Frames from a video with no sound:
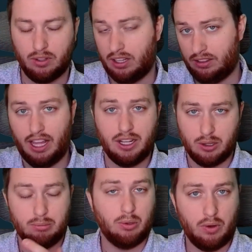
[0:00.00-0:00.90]
let your
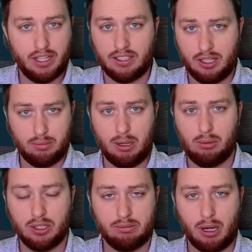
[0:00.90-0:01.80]
employees, let your people
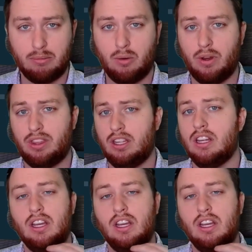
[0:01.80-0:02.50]
experiment with it,